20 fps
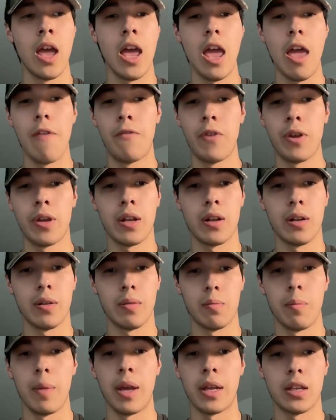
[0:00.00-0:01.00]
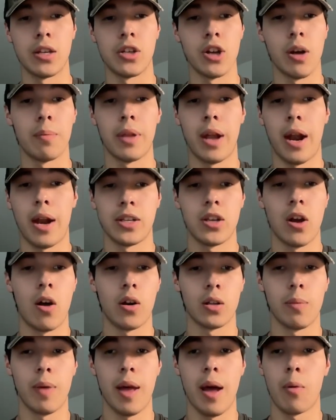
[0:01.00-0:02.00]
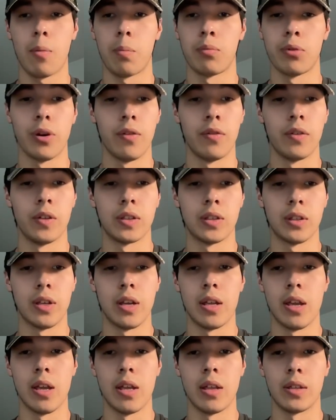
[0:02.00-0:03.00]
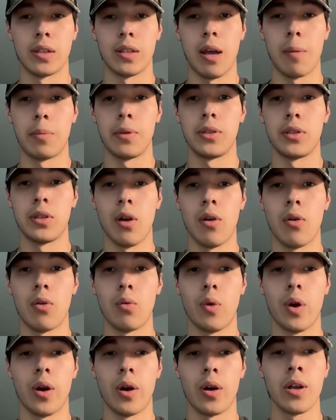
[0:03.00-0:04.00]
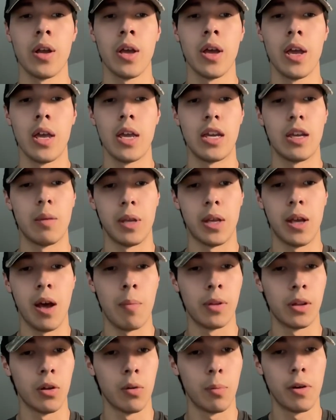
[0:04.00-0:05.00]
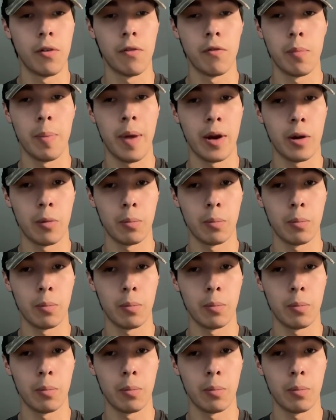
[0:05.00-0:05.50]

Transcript: if he can make the jump that I talked about previously in this episode, where he can become a little bit of a better